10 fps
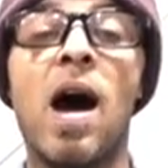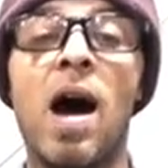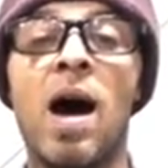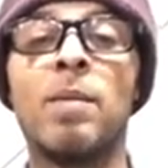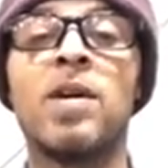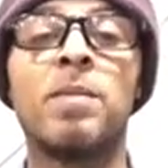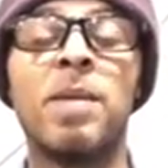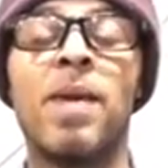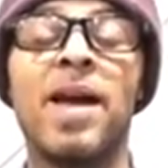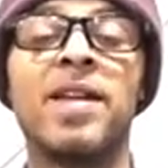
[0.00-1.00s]
I'm going to be
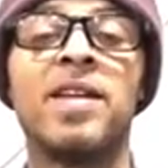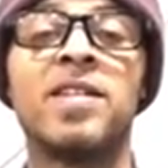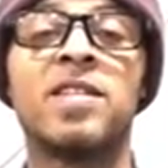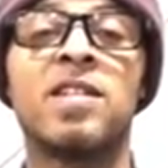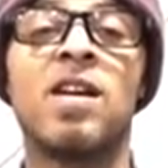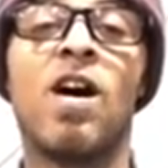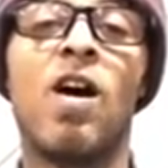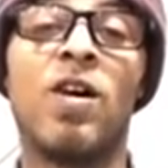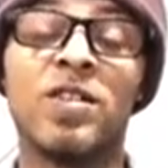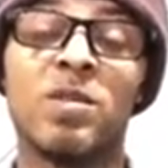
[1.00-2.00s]
painting this
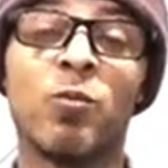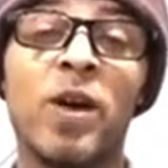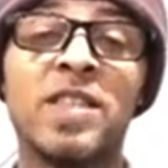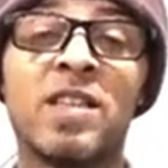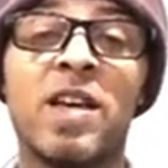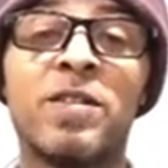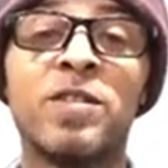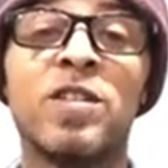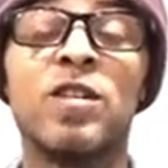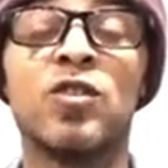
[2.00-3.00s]
on some raised
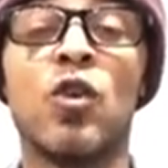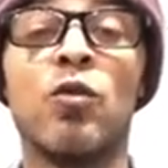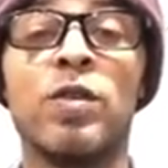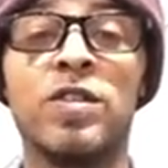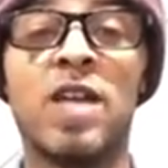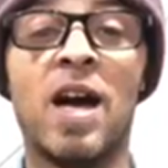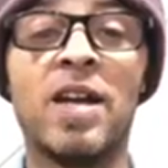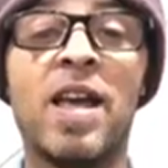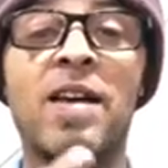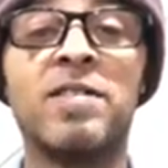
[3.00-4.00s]
letters, so there's
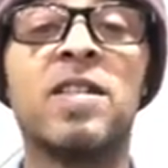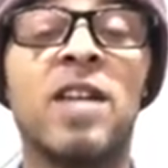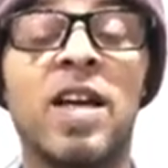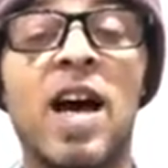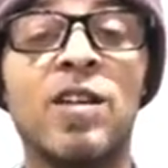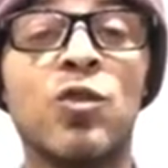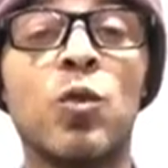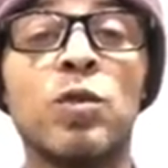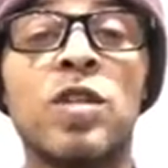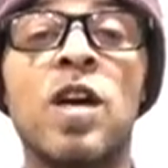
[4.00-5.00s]
concaves and
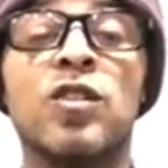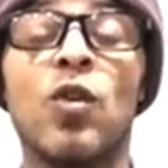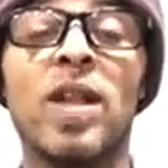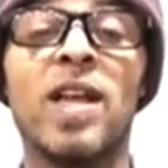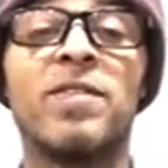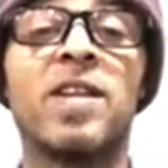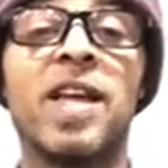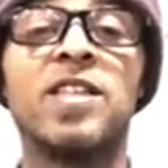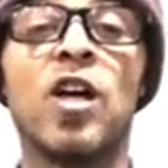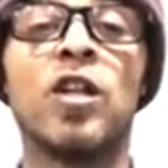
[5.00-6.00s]
contours. So I left the
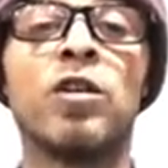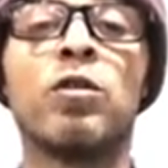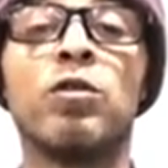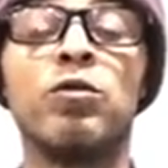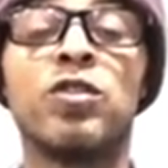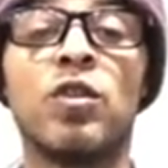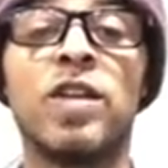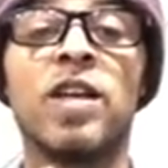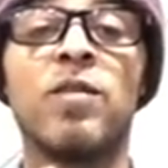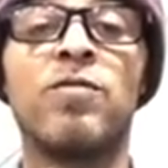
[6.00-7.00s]
lace a little loose so that
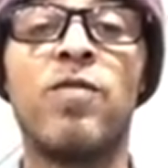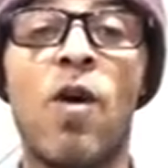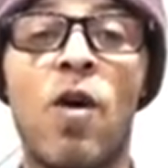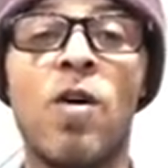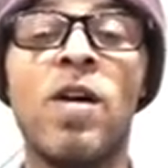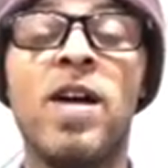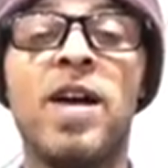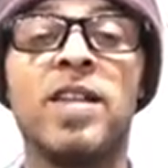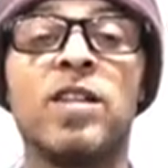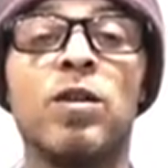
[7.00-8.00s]
it could fall
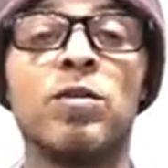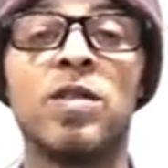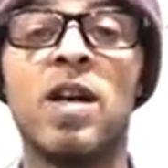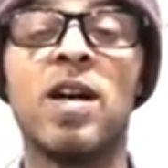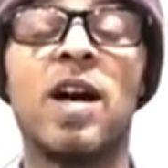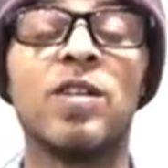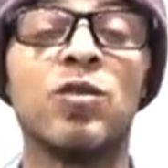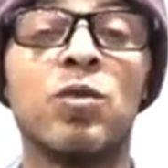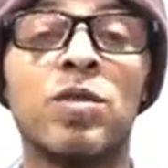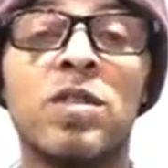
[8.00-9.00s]
into those
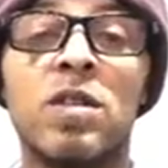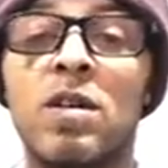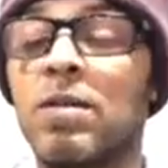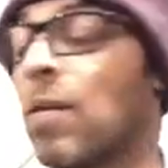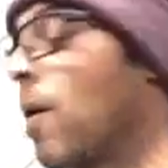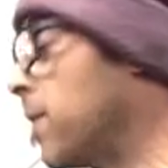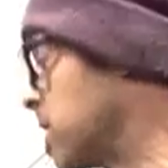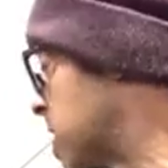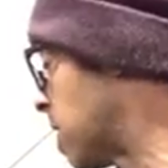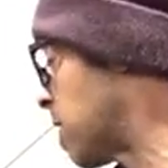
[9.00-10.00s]
contours on the
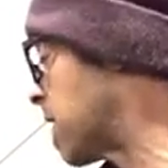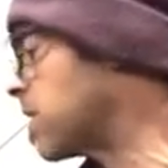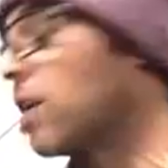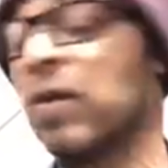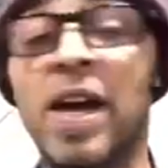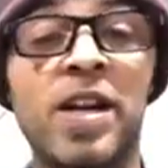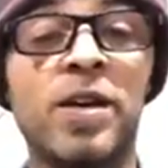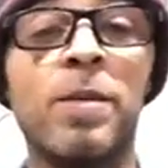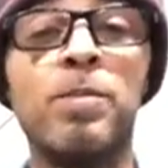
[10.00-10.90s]
Chevrolet tailgate here.